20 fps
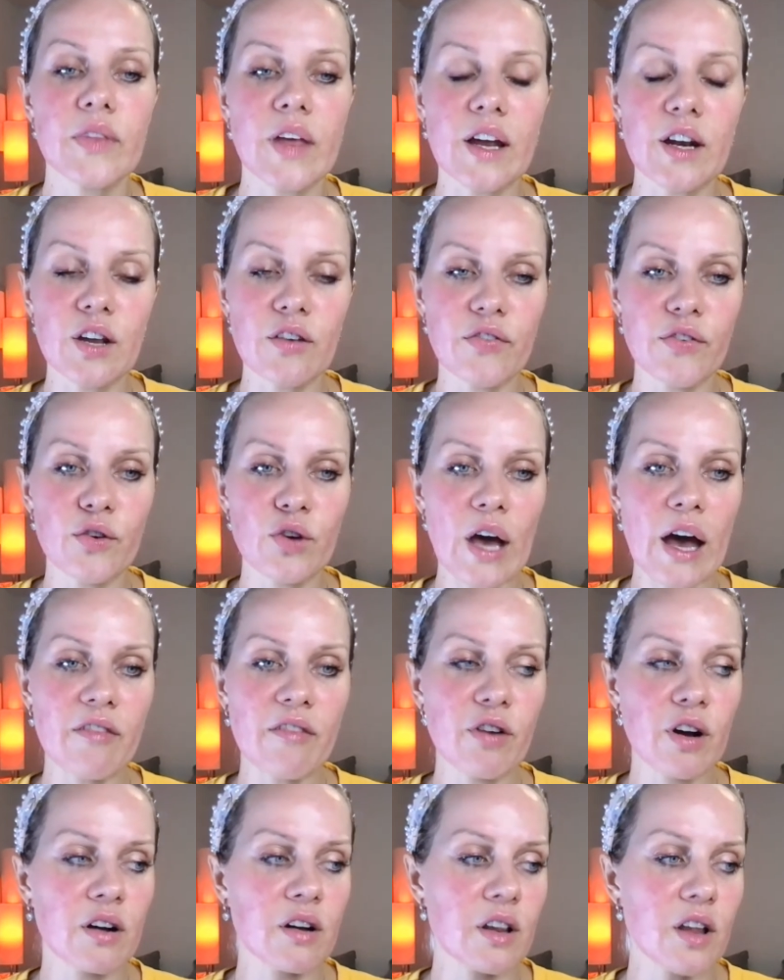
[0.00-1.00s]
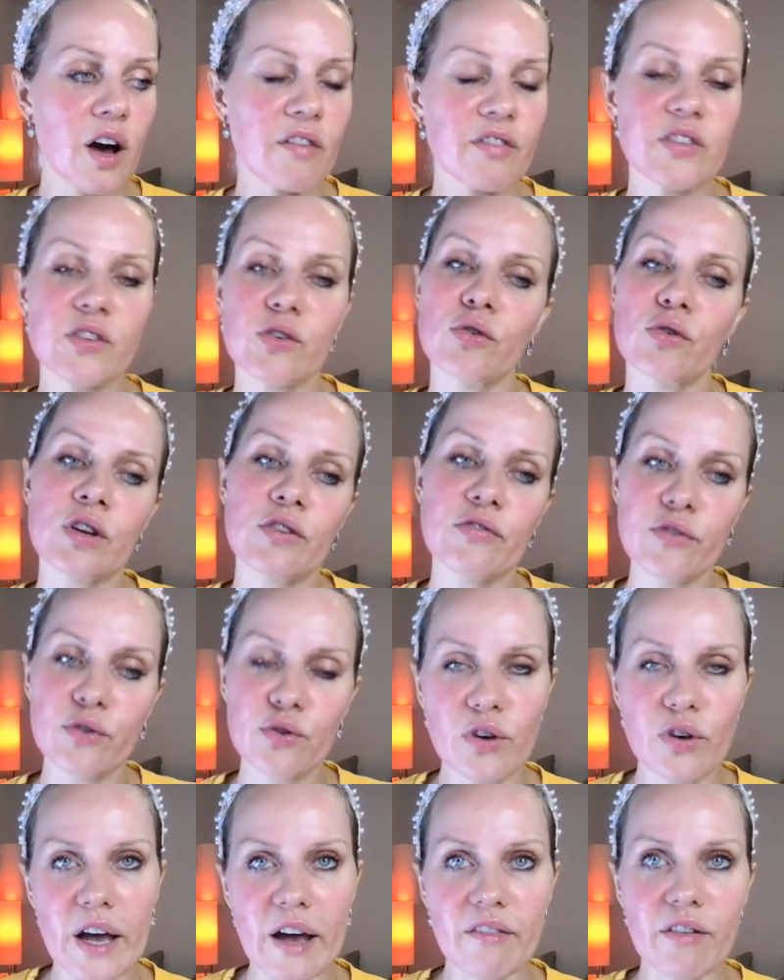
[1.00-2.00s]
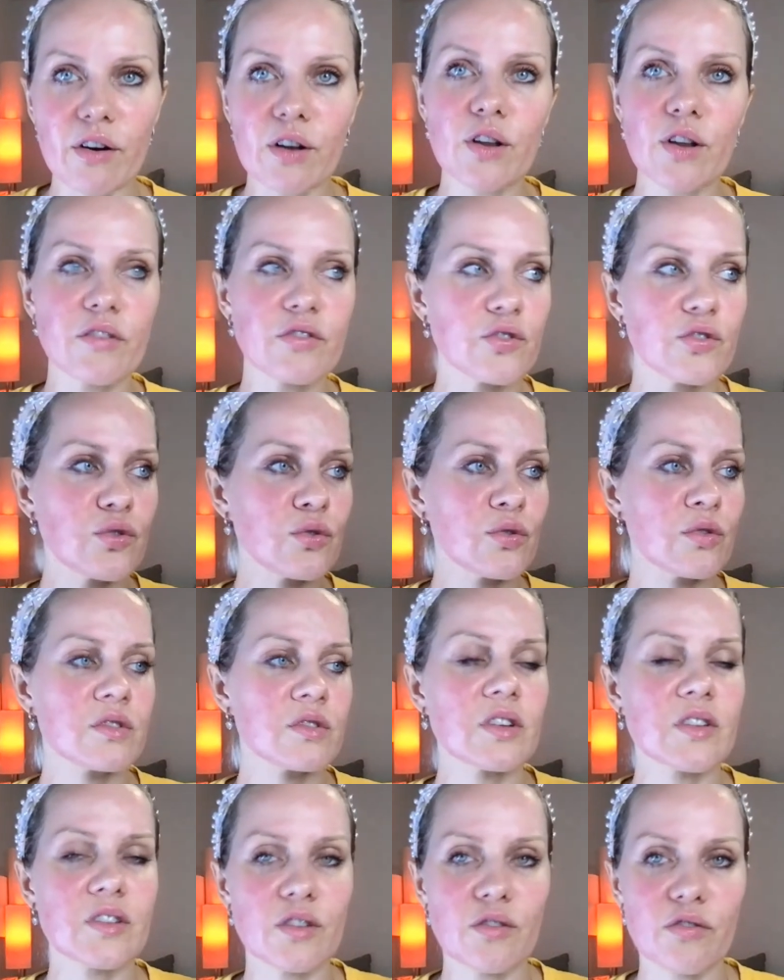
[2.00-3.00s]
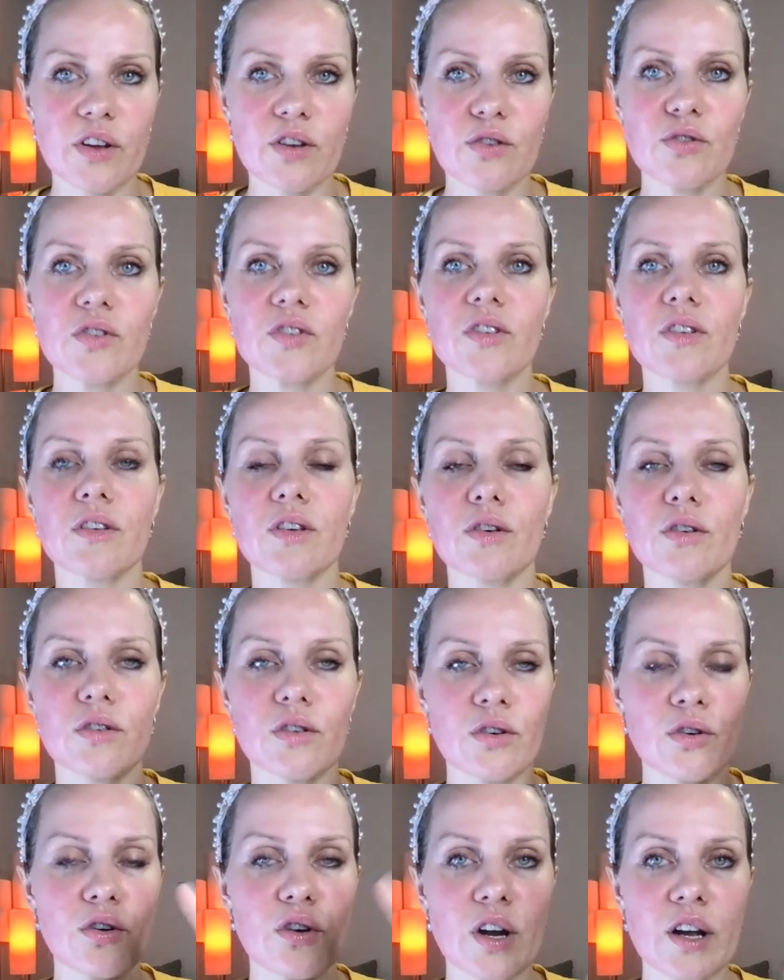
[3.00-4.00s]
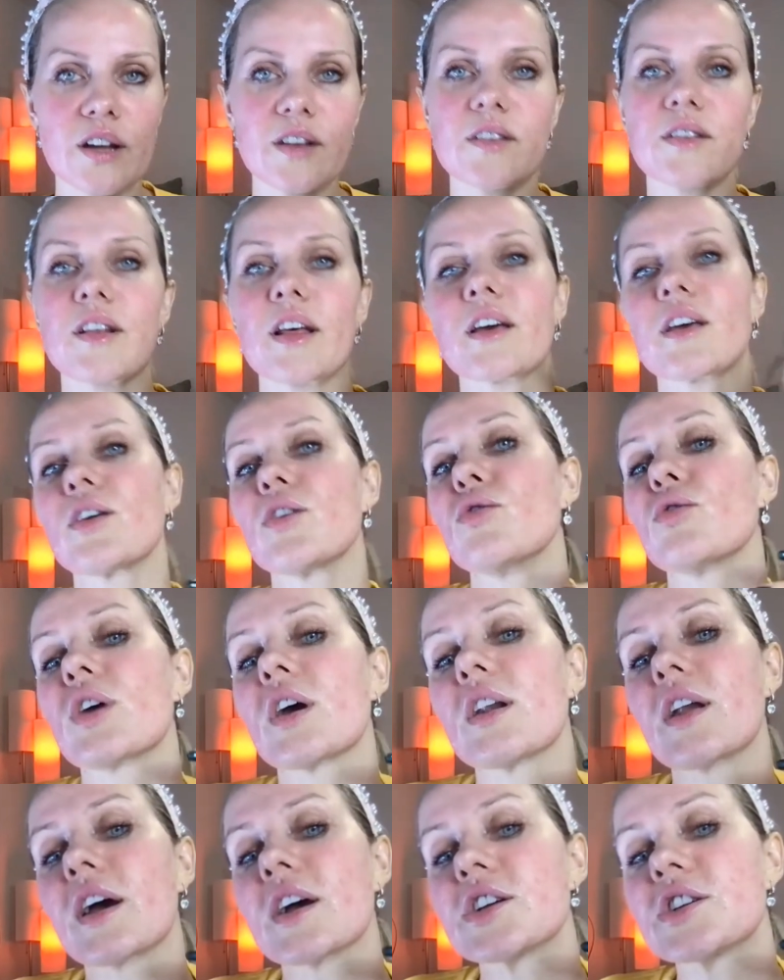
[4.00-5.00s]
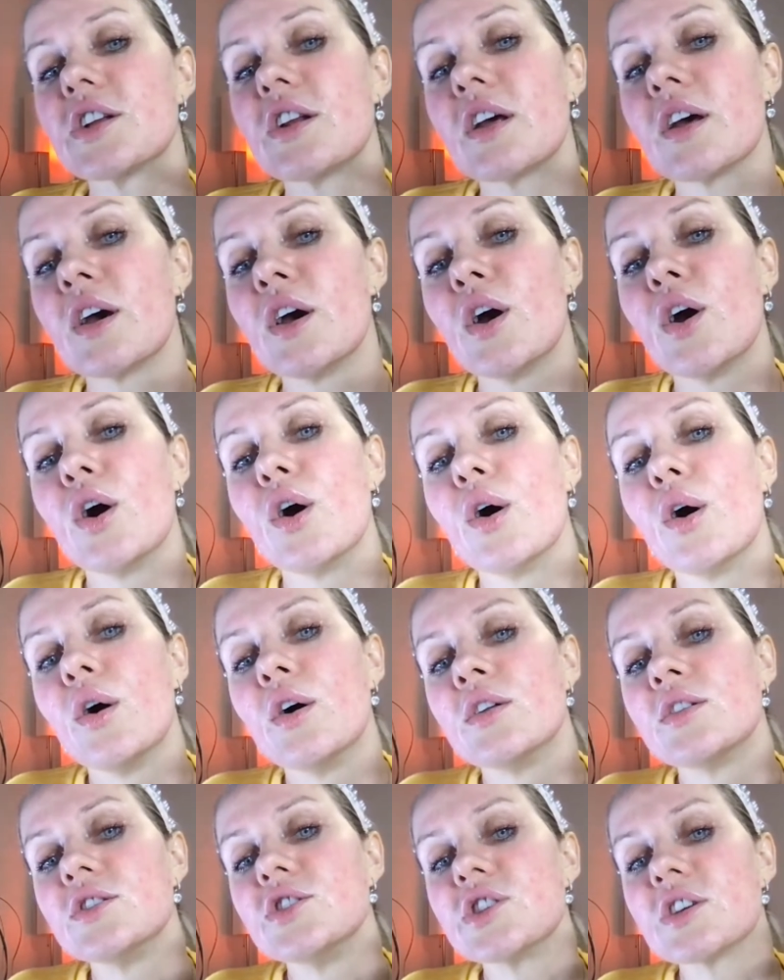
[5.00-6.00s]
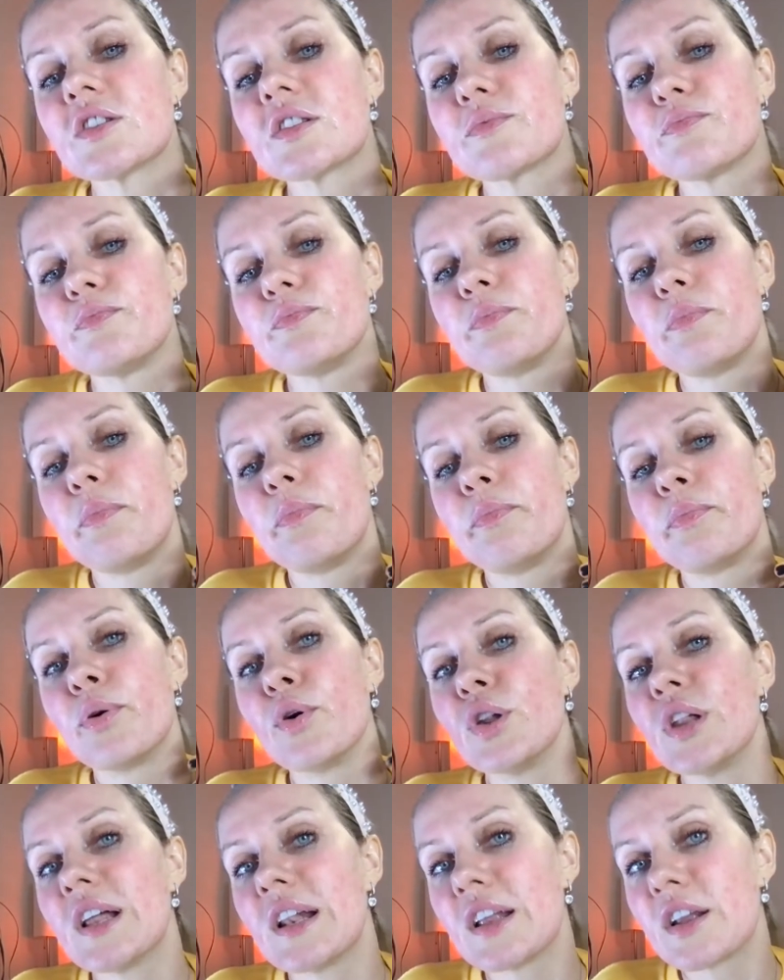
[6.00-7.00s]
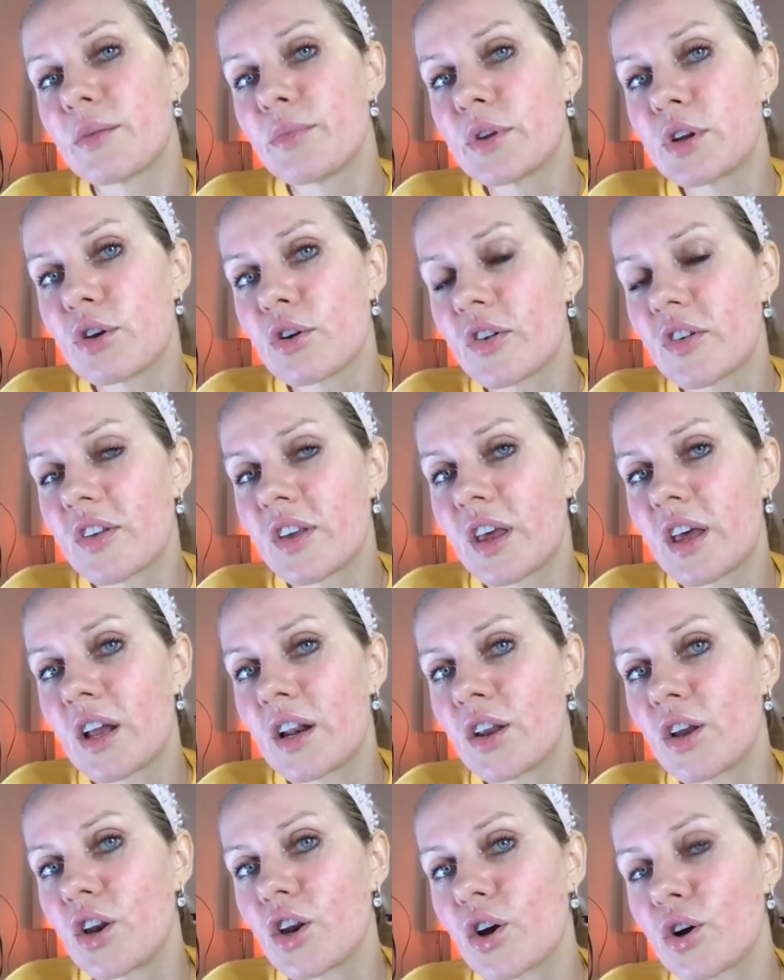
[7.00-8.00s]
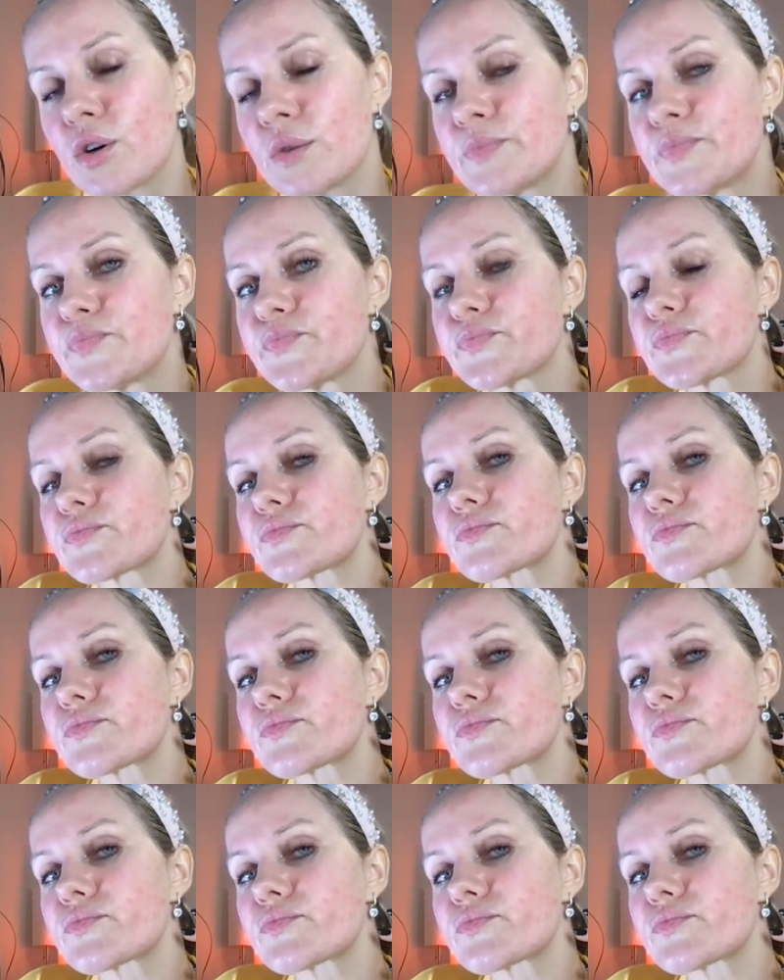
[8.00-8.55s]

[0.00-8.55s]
And if you have a gloves or if you don't have a gloves, you disinfect your hands. Like you can actually just pull a little bit your skin, you know,